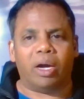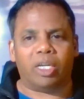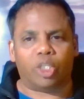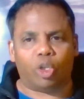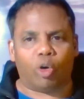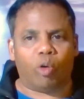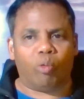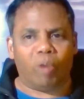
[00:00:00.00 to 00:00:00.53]

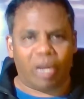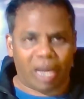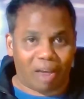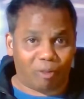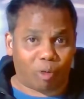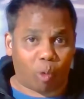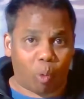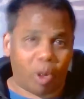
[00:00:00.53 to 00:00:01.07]
So we'll
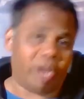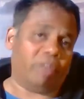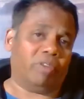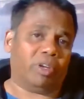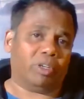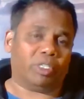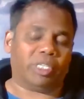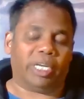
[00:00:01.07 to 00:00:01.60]
have to wait
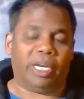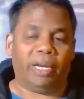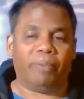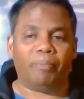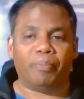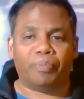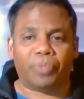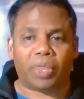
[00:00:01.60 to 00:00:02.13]
to see.
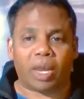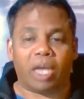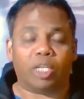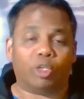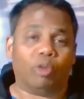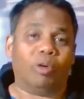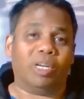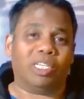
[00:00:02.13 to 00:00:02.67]

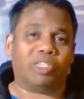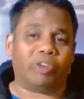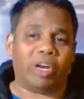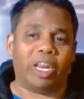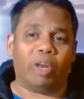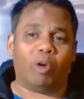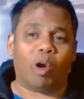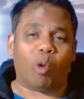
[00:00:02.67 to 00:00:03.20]
So it's
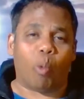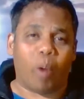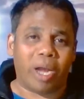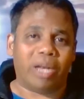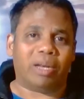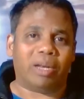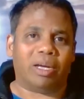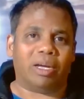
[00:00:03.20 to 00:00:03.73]
really not WIT
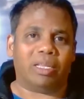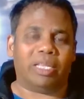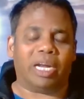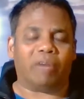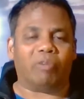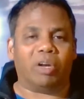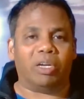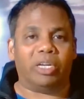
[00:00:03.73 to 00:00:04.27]
that
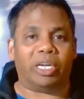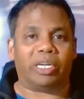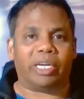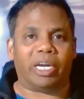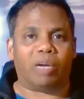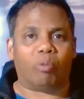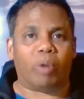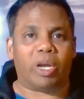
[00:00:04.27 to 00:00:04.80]
will
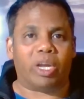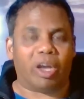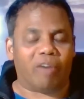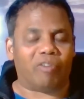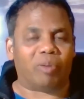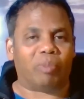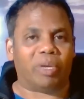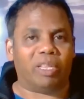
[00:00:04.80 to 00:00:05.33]
dictate when you have
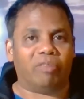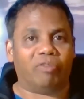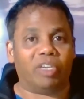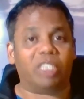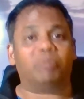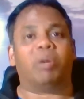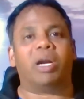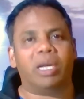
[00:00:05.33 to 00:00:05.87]
to pay the
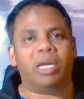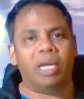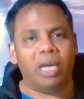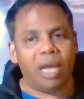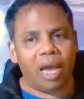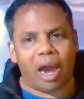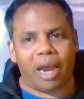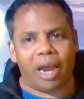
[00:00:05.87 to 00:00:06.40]
fees, but
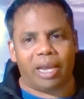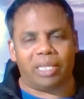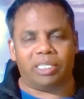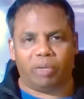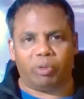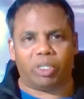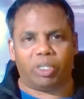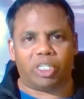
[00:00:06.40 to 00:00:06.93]

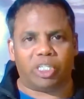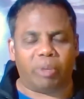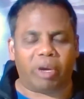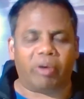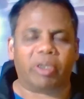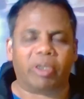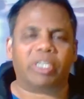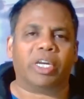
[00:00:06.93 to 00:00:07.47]
INZ, which is
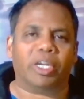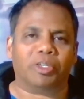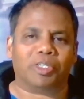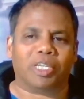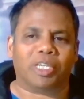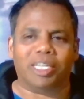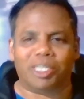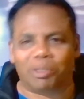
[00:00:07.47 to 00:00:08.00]
Immigration New
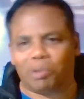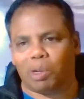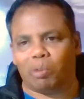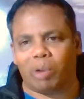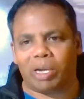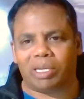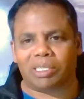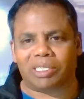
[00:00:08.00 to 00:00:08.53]
Zealand. So we'll
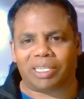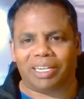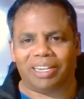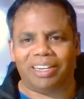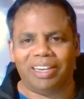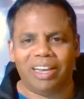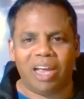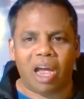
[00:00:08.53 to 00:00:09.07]
wait and see
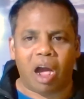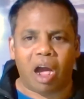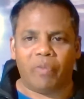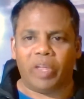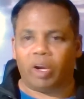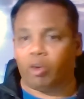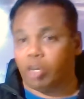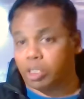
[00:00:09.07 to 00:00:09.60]
how
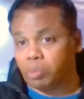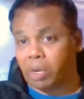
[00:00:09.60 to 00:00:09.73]
that goes.